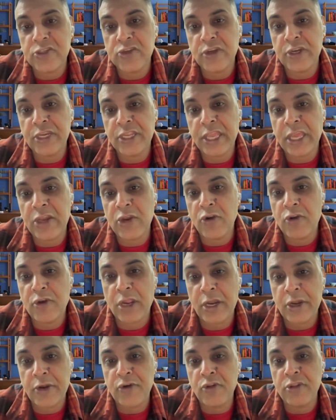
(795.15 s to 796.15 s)
so it cannot
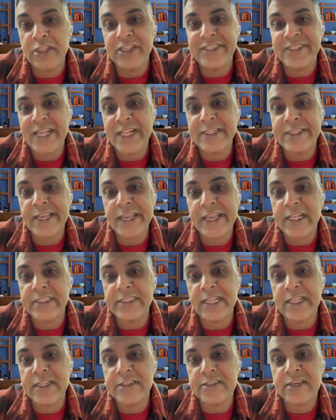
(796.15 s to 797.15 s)
control the cell cycle.
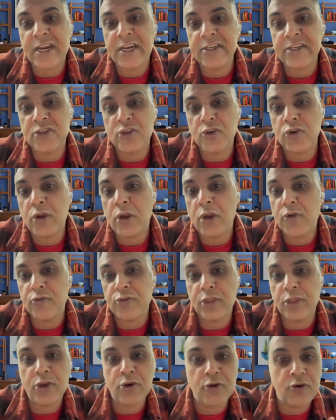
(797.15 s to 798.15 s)
Cells starts grow. How do
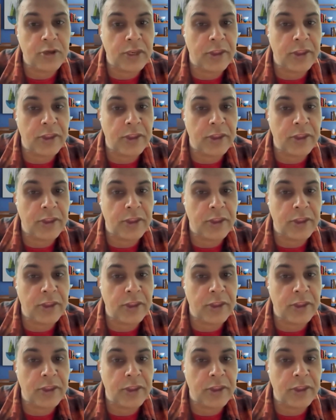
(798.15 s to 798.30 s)
they grow?